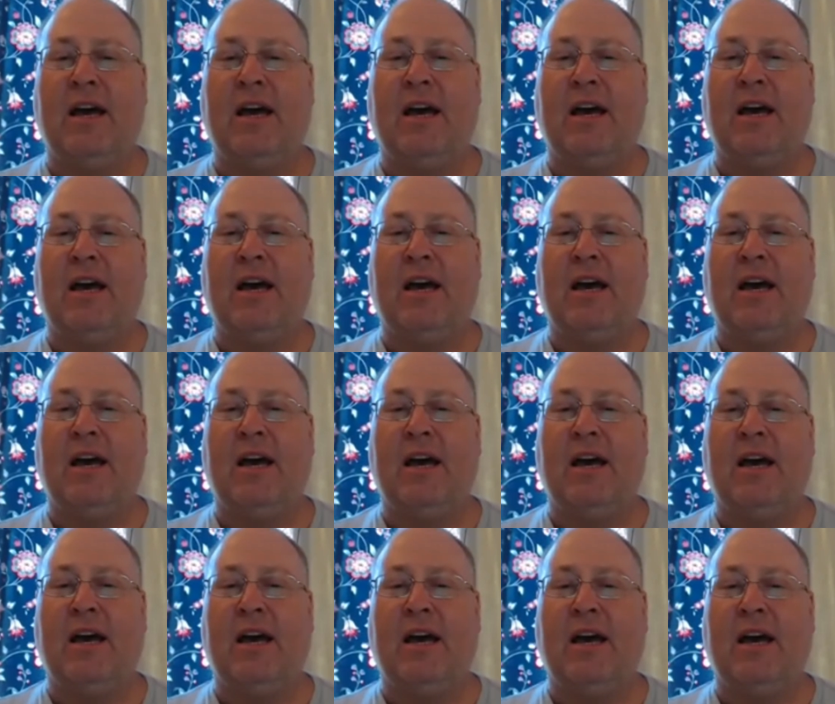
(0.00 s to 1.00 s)
and so
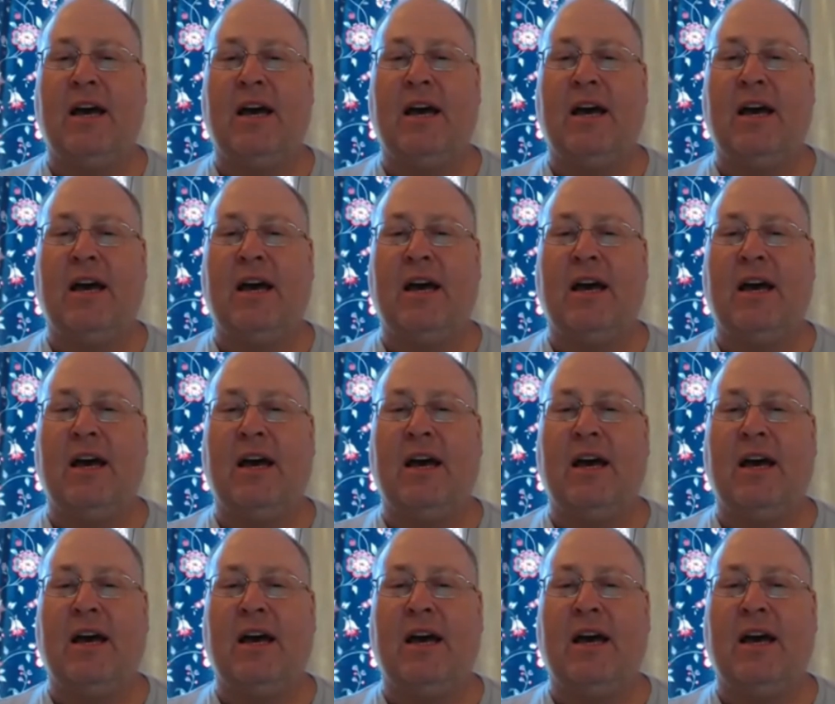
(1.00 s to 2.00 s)
far St. Patrick's
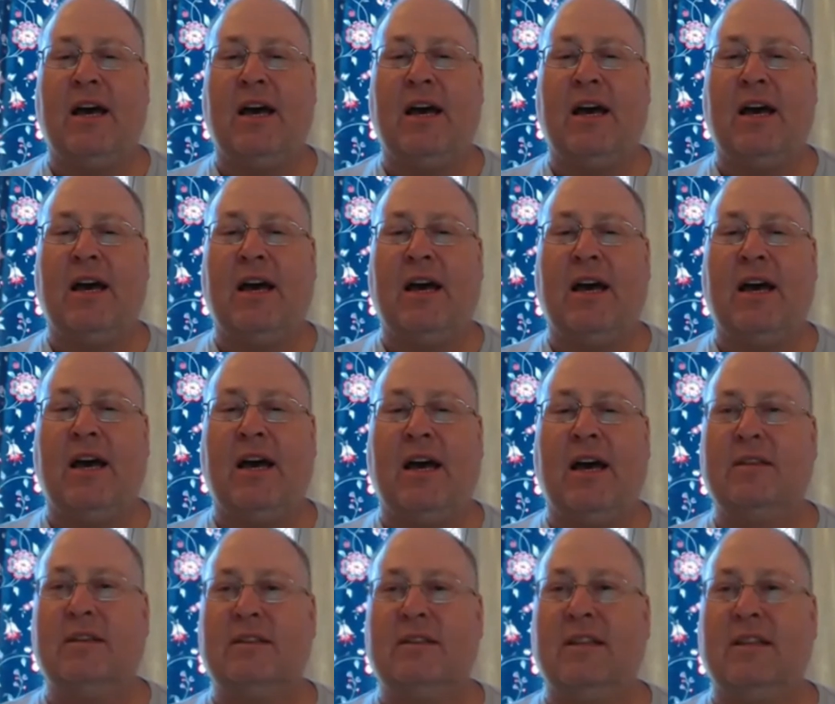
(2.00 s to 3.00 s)
penis is in
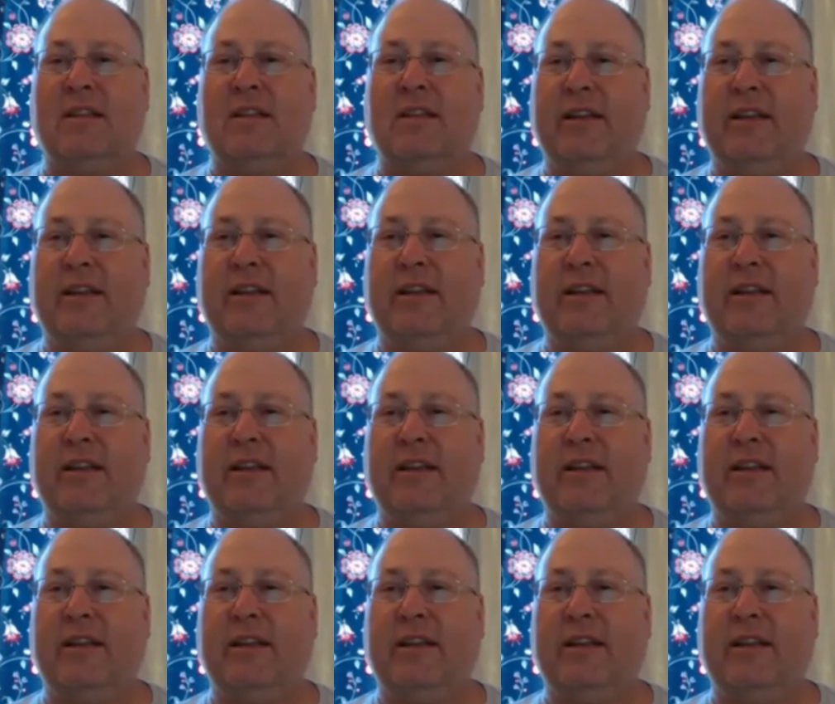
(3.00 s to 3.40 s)
the lead.